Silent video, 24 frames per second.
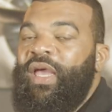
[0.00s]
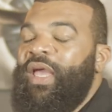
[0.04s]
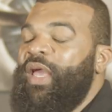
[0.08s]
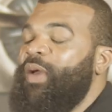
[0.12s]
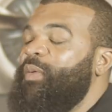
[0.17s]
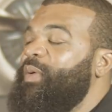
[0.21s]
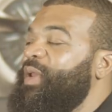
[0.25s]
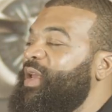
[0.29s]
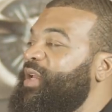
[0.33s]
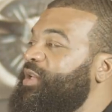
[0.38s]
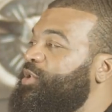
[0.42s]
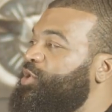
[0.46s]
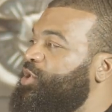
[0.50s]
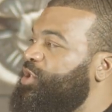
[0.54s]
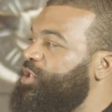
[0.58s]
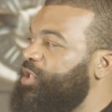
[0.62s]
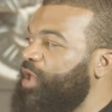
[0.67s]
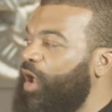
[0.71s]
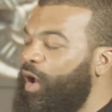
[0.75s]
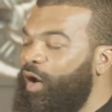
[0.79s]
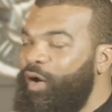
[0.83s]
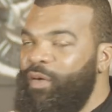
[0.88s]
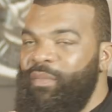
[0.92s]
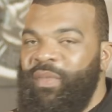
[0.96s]
And when he
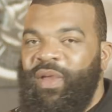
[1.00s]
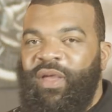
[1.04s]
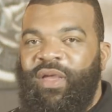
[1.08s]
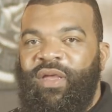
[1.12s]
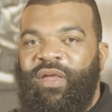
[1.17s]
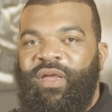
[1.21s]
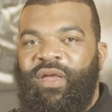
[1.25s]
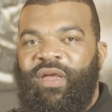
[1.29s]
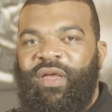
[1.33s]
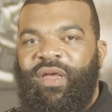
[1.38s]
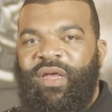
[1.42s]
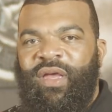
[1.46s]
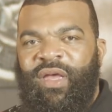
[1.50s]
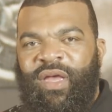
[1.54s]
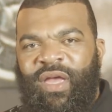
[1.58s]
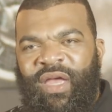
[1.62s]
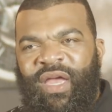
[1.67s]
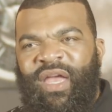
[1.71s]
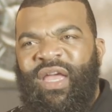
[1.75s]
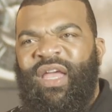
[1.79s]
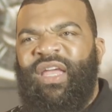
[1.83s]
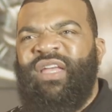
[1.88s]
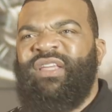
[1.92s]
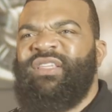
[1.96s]
saw me,
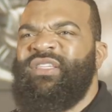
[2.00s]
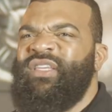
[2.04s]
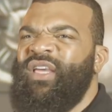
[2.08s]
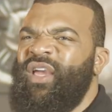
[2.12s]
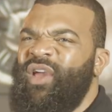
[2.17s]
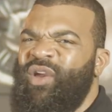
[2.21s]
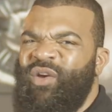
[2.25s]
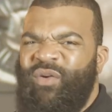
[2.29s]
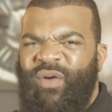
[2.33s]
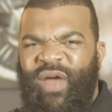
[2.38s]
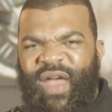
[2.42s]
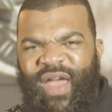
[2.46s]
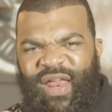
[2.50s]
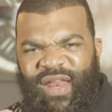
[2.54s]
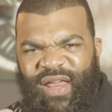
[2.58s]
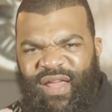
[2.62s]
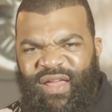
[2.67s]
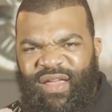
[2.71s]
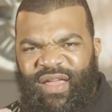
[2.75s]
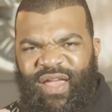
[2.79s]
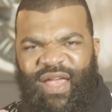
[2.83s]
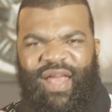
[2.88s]
he said, Grady?